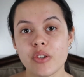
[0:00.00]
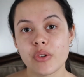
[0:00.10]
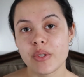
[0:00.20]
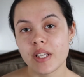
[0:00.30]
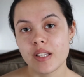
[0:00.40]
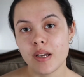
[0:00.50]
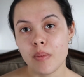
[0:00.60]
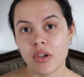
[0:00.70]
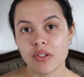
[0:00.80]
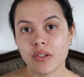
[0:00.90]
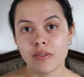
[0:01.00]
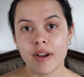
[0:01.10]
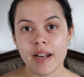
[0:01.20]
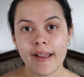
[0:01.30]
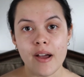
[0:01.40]
So since I'm also
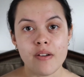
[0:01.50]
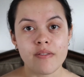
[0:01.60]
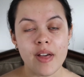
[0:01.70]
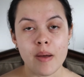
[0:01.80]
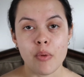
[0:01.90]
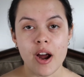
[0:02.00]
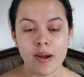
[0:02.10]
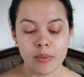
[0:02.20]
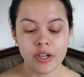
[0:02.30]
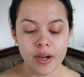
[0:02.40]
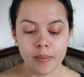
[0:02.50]
running out of that primer,